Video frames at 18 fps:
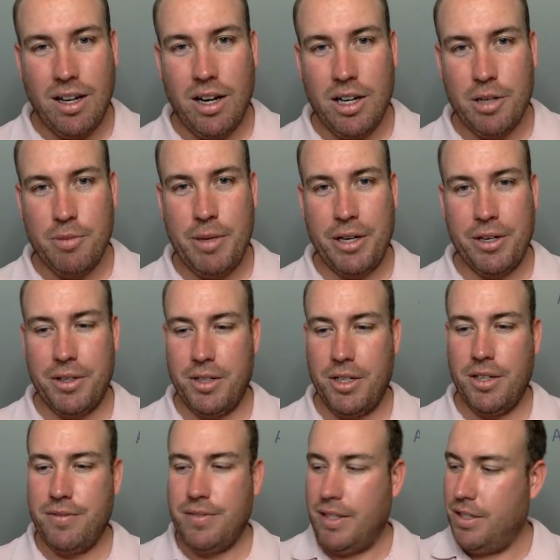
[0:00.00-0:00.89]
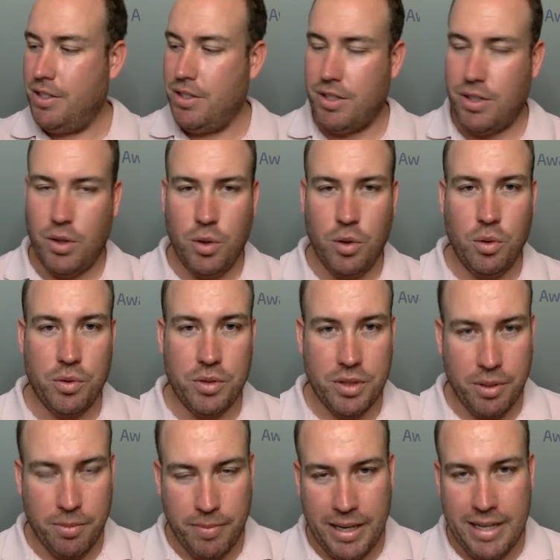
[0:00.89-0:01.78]
talk about enough that just
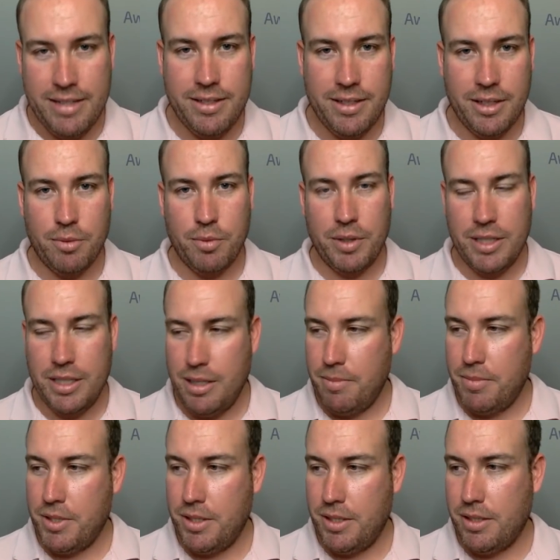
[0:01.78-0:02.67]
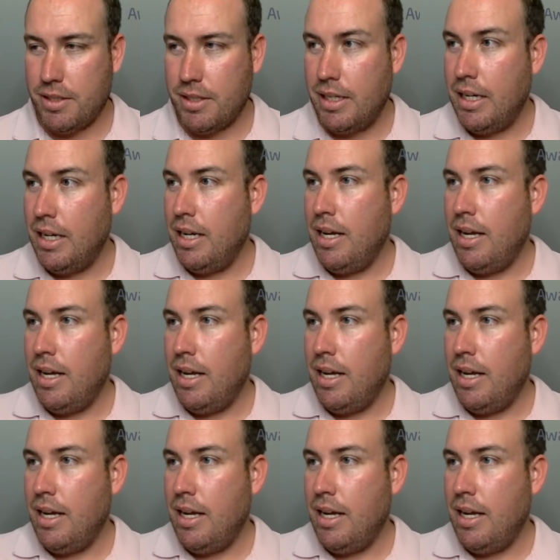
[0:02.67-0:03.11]
holds amazing redemptions.